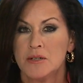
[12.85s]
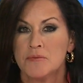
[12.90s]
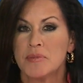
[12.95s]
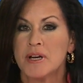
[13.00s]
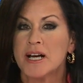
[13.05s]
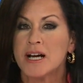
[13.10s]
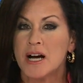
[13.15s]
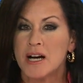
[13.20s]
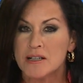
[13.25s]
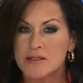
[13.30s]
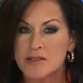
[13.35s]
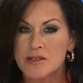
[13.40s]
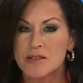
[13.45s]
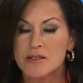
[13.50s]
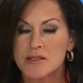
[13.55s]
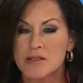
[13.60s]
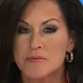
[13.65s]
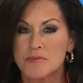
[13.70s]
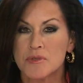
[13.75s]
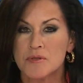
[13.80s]
Because the
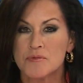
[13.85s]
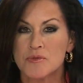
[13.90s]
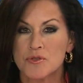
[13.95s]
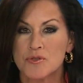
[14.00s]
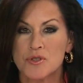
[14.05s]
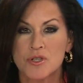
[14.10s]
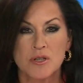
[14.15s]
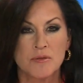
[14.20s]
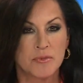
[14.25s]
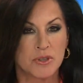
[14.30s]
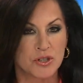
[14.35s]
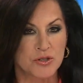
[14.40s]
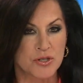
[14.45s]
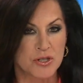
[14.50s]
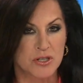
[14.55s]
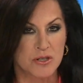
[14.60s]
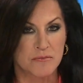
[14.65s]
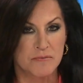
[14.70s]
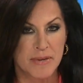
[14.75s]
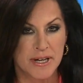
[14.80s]
symptoms are similar
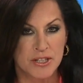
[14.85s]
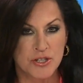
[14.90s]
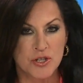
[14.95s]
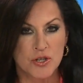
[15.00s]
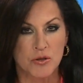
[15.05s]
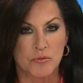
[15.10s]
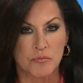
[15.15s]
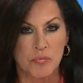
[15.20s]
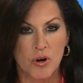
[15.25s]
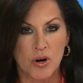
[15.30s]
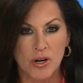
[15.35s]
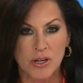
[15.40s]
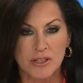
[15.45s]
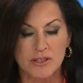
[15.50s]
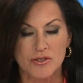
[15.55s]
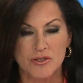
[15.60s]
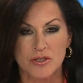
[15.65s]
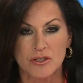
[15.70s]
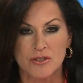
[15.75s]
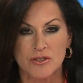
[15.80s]
to dementia or
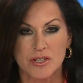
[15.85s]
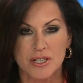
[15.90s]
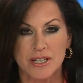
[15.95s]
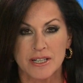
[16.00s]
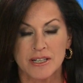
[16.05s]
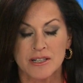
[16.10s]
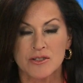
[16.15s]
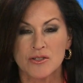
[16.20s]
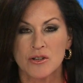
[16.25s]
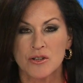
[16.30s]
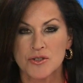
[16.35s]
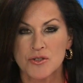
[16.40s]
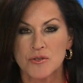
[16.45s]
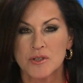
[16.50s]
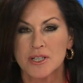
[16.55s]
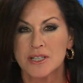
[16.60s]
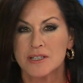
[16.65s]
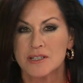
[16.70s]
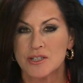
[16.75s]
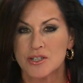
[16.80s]
Parkinson's, it's also a
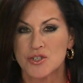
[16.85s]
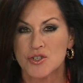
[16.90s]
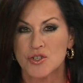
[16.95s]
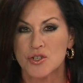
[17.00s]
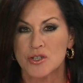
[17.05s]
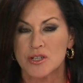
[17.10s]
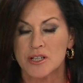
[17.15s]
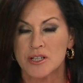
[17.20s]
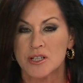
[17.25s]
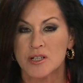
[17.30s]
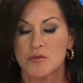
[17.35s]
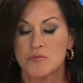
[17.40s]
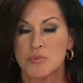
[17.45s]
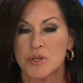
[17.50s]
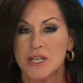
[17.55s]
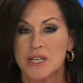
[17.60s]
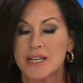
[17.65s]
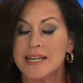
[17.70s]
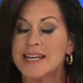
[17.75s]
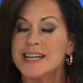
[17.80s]
condition that can
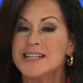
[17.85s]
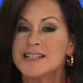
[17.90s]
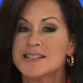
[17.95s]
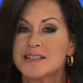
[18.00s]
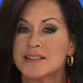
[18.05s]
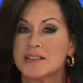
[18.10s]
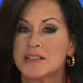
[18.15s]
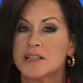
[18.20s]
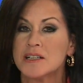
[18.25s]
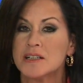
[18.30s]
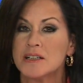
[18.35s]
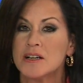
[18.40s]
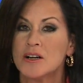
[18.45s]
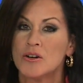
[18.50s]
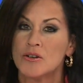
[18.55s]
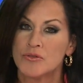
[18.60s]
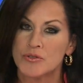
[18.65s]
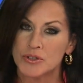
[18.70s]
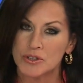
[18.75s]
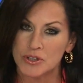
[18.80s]
be easily
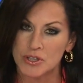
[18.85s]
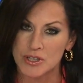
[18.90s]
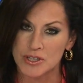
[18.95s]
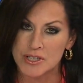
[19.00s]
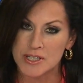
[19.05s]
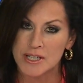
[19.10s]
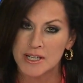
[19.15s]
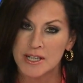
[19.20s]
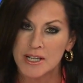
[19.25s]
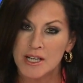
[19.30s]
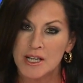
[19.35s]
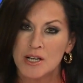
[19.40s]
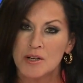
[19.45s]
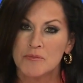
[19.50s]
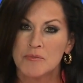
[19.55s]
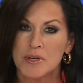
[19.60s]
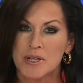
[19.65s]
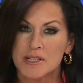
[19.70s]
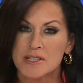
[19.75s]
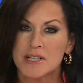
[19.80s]
overlooked.
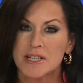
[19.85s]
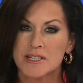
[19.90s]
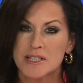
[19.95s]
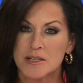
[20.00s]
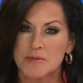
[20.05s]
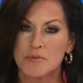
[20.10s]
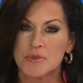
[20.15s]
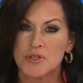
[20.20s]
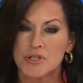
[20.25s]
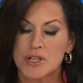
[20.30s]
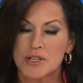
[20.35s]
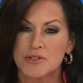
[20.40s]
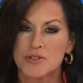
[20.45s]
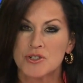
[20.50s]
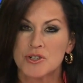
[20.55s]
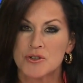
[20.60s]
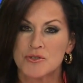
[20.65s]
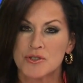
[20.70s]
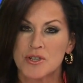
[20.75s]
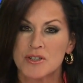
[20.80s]
But as Leslie Mouton
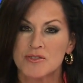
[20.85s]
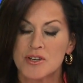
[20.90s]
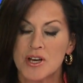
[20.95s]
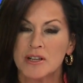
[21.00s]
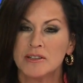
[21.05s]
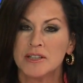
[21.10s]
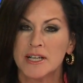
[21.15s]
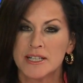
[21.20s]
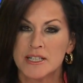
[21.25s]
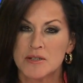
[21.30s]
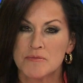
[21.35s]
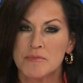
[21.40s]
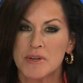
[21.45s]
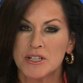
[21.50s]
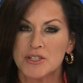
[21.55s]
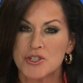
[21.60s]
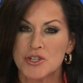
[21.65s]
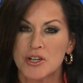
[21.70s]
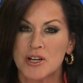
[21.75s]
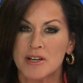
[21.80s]
shows us, unlike
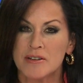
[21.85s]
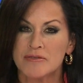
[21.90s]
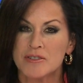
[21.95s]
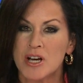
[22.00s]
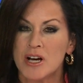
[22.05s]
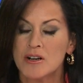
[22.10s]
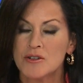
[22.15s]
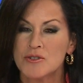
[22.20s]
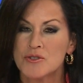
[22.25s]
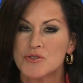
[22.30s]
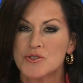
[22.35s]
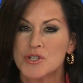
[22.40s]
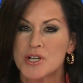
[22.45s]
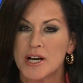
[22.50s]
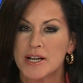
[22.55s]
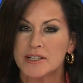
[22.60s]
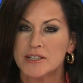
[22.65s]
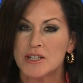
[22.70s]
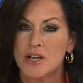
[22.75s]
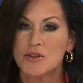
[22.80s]
dementia, if doctors
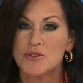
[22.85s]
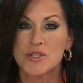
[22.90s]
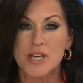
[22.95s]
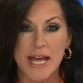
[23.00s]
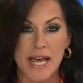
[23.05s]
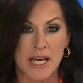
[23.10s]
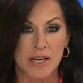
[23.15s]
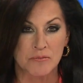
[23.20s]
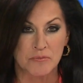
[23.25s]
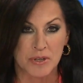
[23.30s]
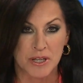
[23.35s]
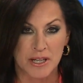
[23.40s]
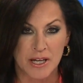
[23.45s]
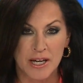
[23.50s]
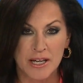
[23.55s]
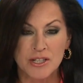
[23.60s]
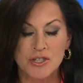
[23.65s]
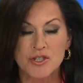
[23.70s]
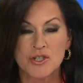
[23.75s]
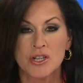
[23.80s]
diagnose
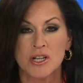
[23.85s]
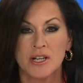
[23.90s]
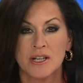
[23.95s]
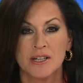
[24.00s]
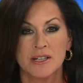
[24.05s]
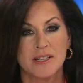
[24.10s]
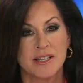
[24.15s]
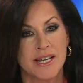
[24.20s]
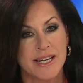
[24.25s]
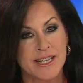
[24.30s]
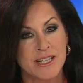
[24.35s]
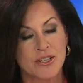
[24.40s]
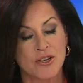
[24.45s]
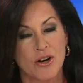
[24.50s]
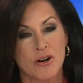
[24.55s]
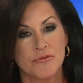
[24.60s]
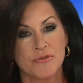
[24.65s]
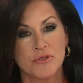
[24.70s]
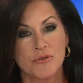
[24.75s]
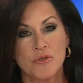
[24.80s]
NPH, they can
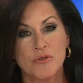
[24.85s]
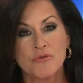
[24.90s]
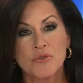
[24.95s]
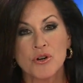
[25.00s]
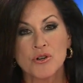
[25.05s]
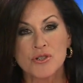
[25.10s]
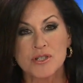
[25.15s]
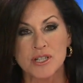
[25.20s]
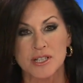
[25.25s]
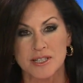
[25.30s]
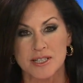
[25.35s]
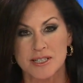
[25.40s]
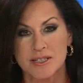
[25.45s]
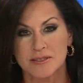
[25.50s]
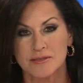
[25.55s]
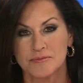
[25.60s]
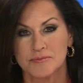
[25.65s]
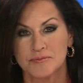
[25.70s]
often reverse it.